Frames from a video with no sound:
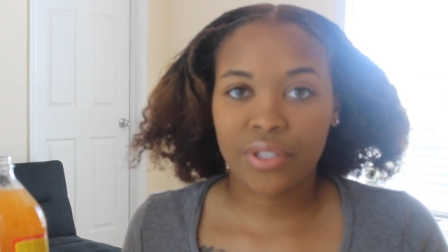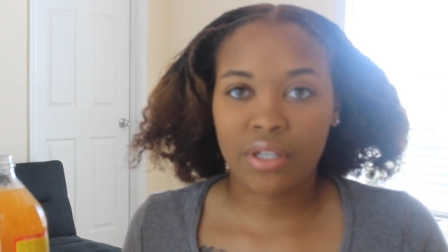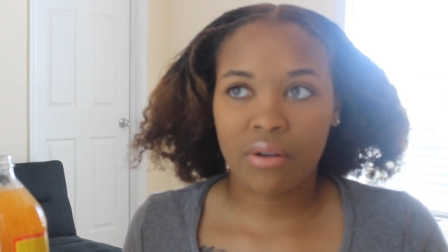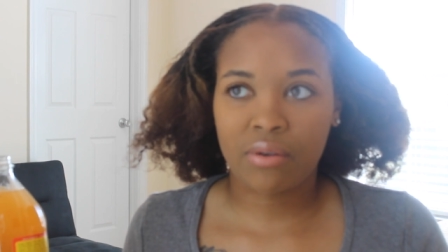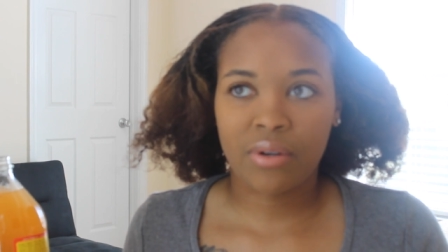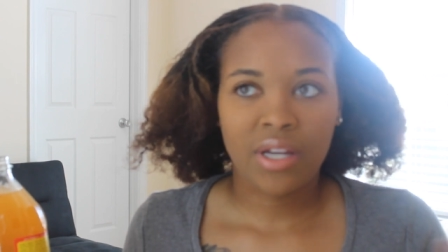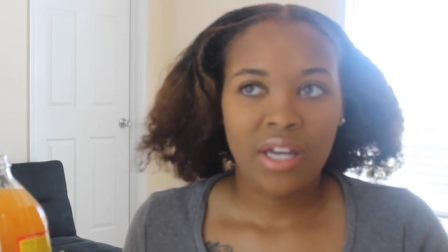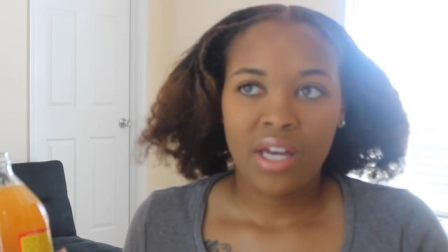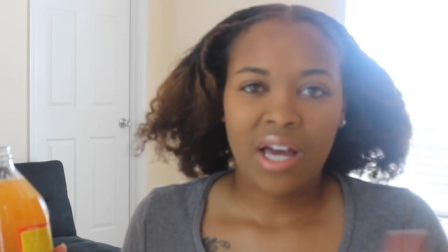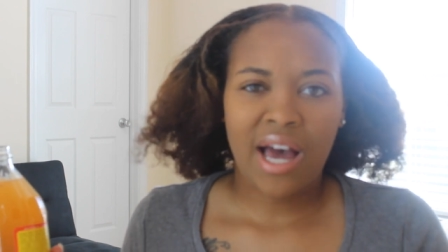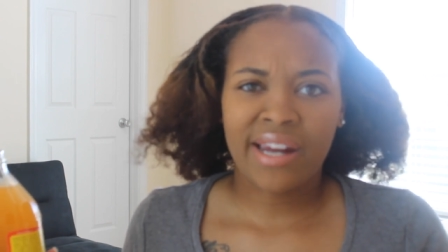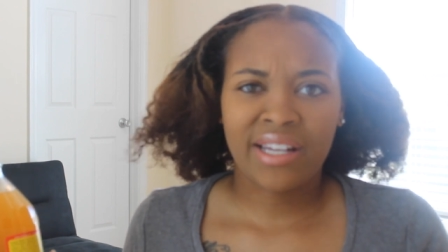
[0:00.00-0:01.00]
So
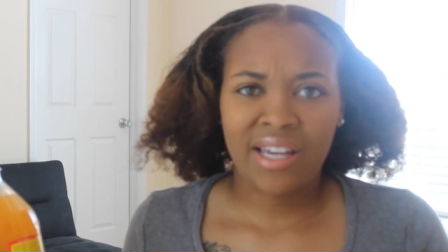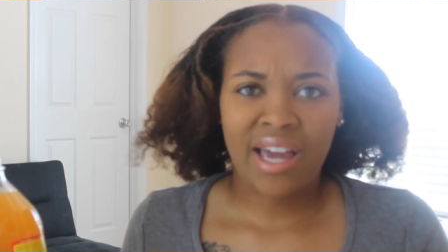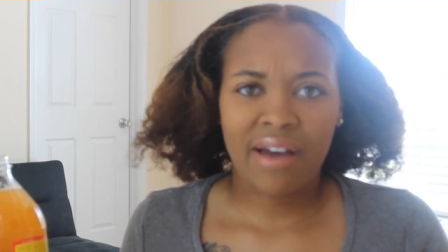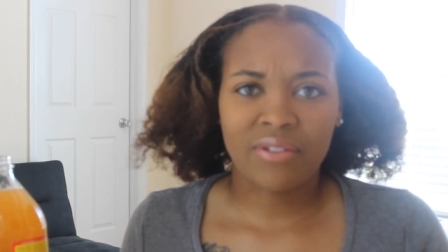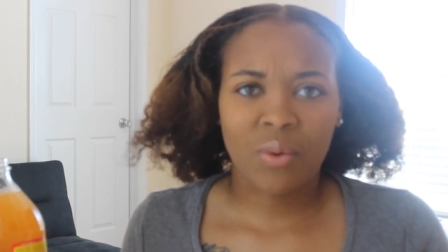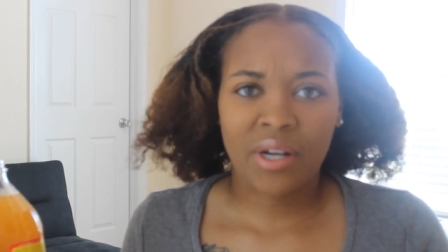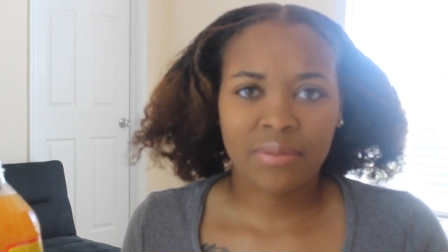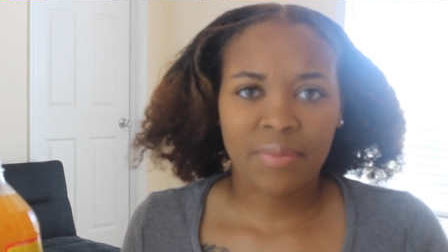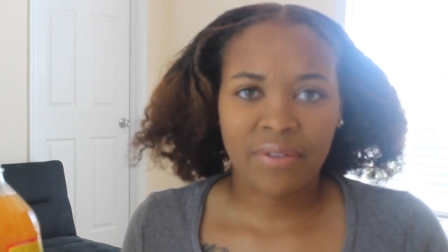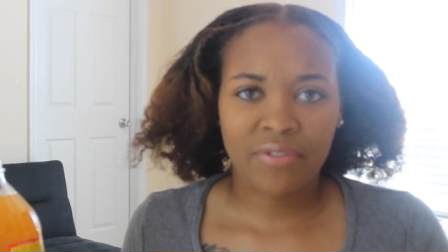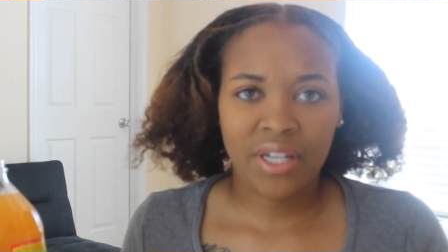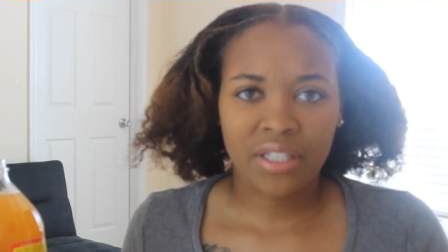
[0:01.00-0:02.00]
I didn't have to wash
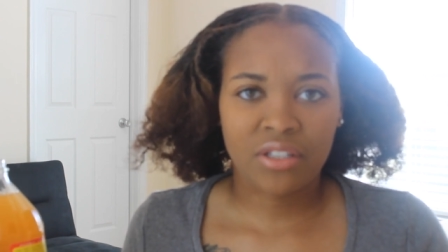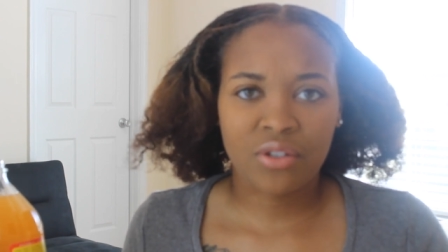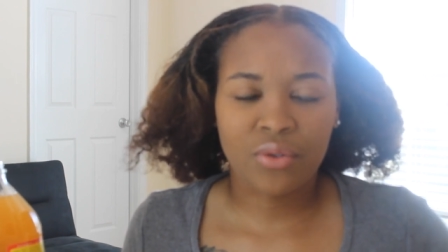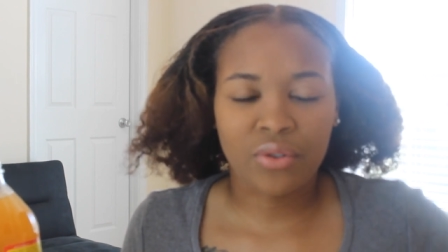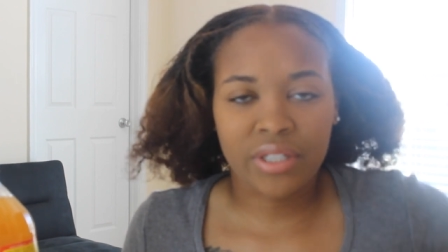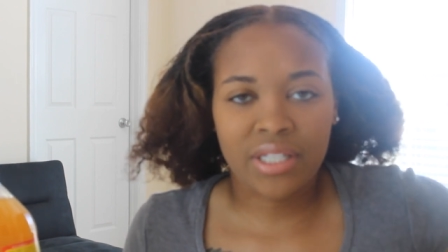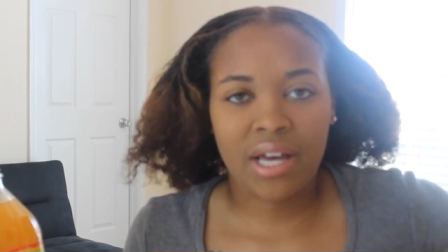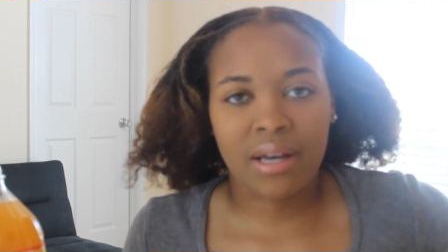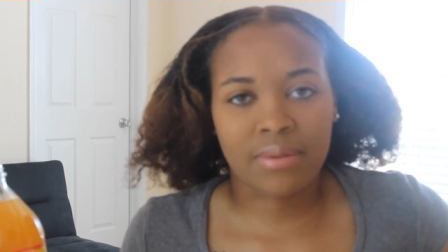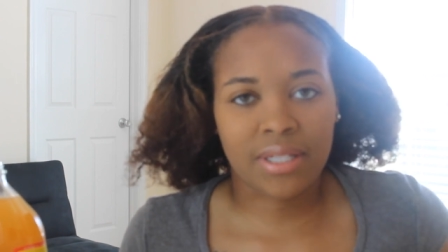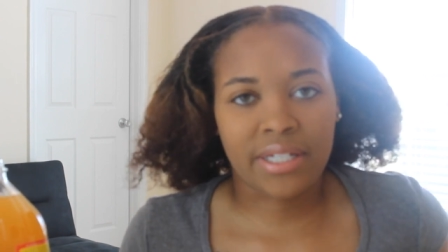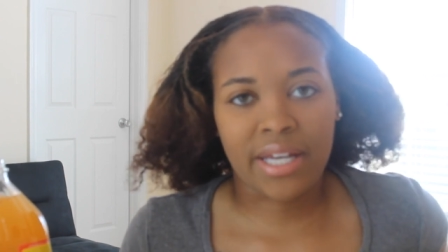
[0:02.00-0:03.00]
my face two, three
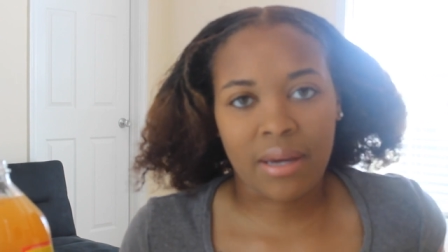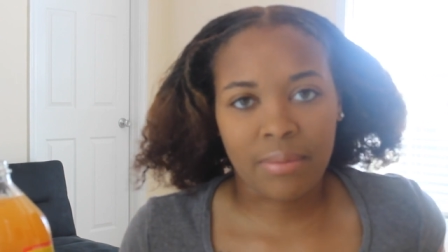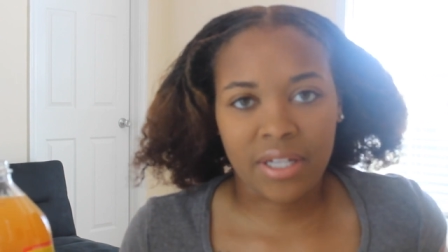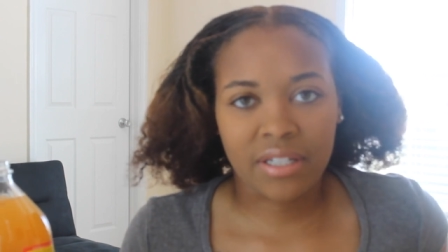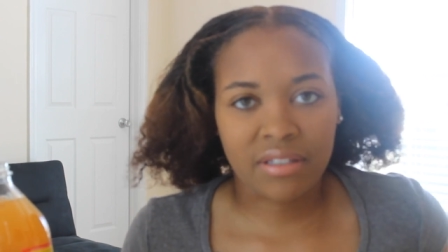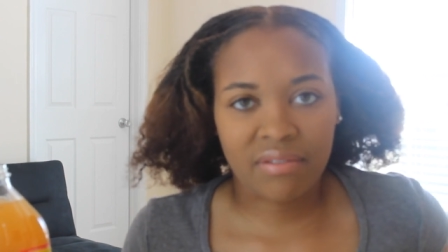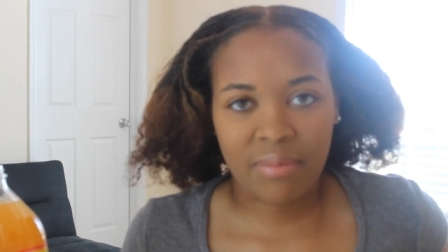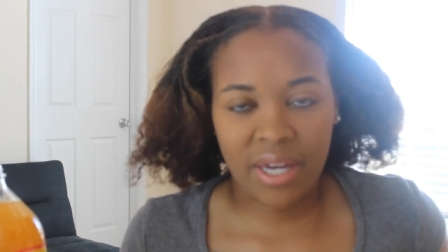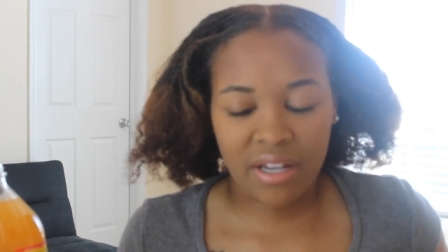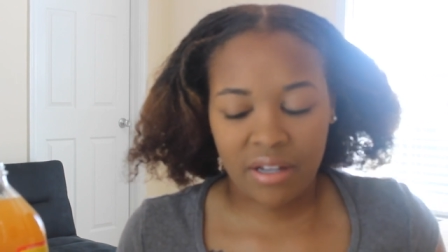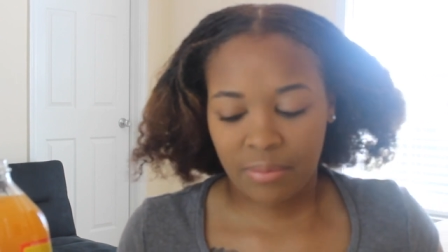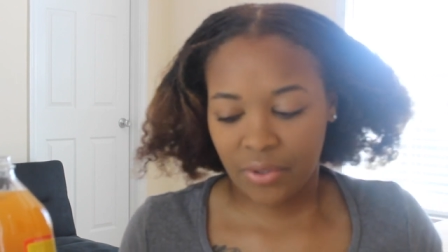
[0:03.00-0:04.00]
times a day because of
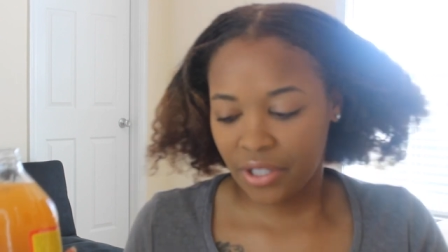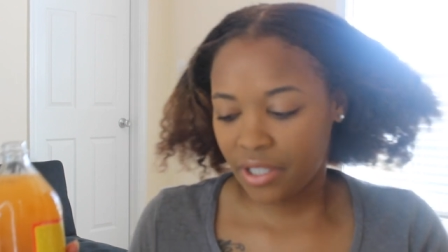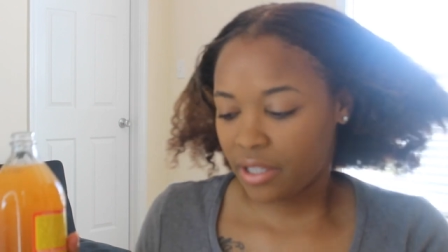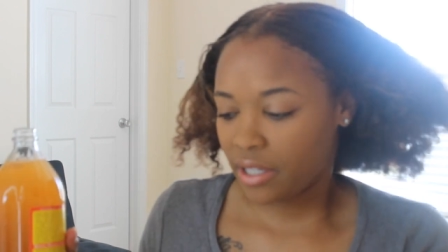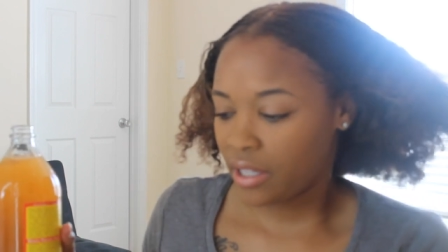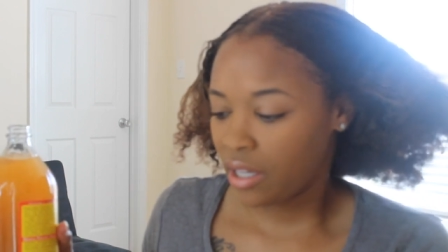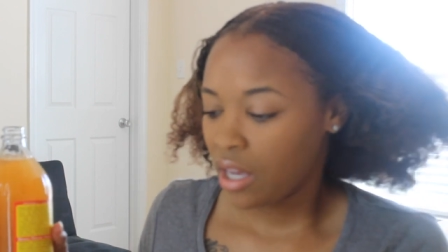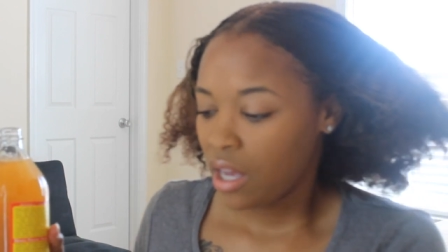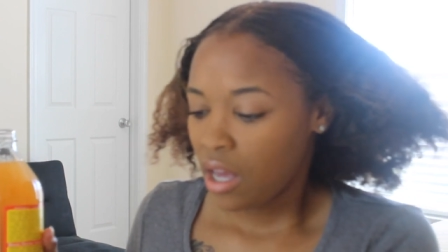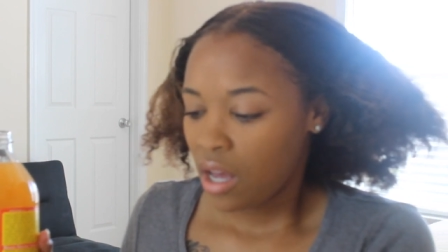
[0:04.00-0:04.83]
makeup or anything